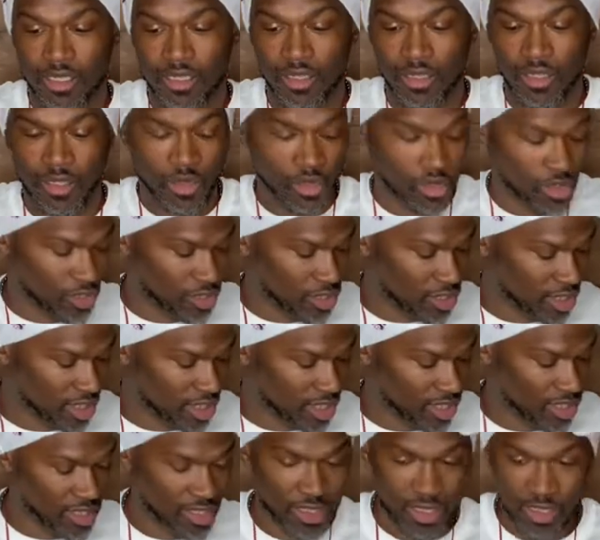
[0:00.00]
on the
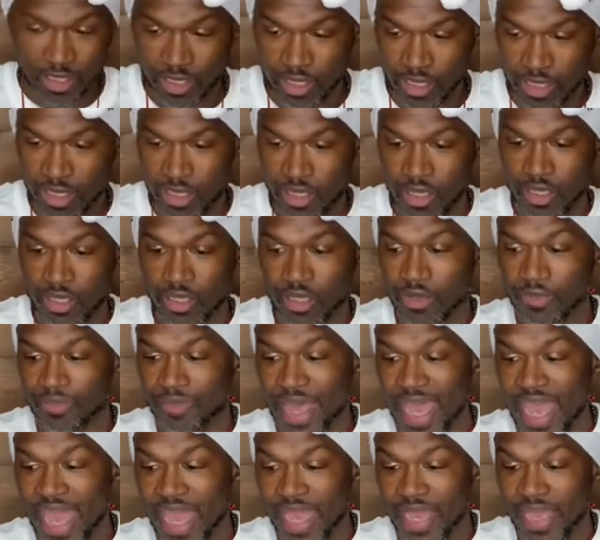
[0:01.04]

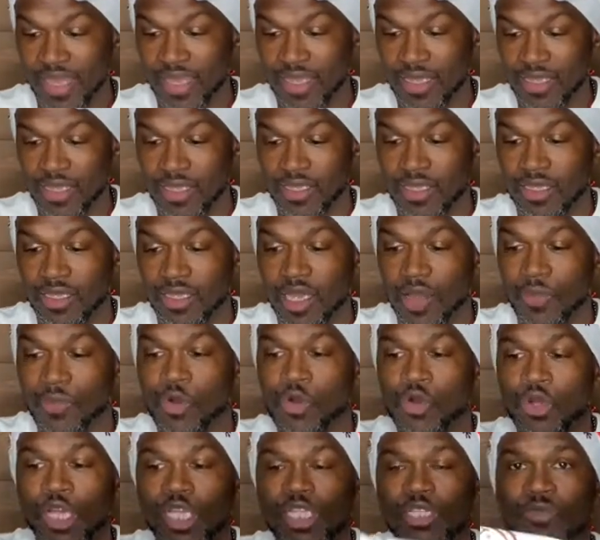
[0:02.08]
bag. And we're going to
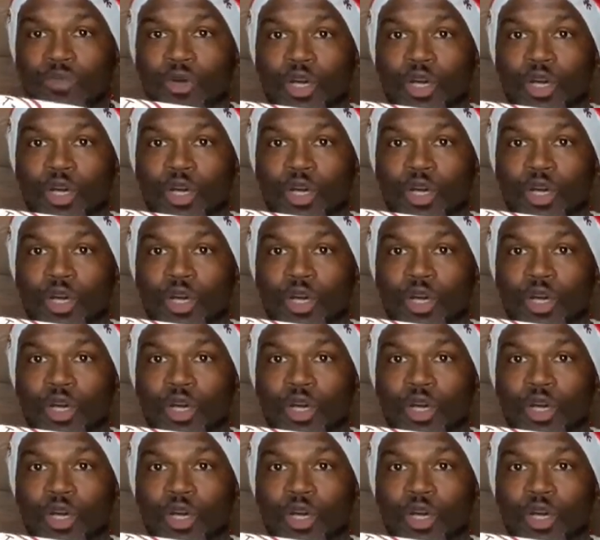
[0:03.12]
get some other